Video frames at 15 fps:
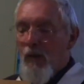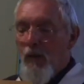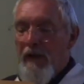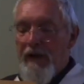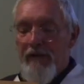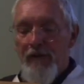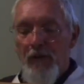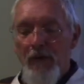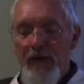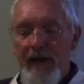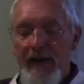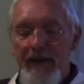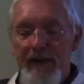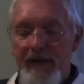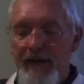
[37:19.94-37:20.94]
We
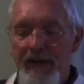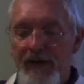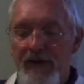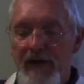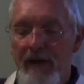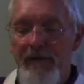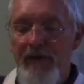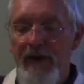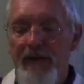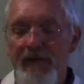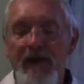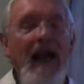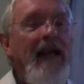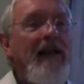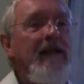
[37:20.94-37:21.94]
avoid the discomfort of
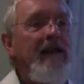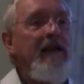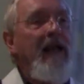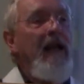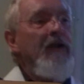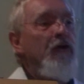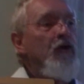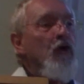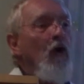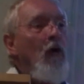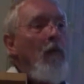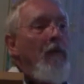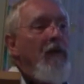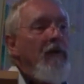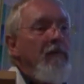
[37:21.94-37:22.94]
tackling that
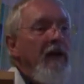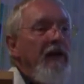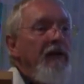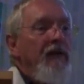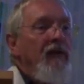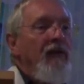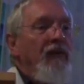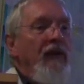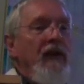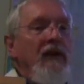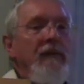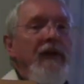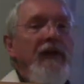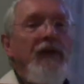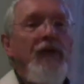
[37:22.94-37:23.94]
job that makes us feel
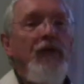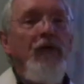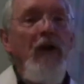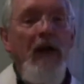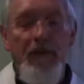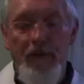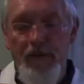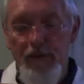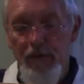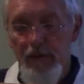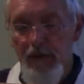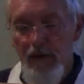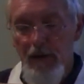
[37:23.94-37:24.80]
a bit stressed.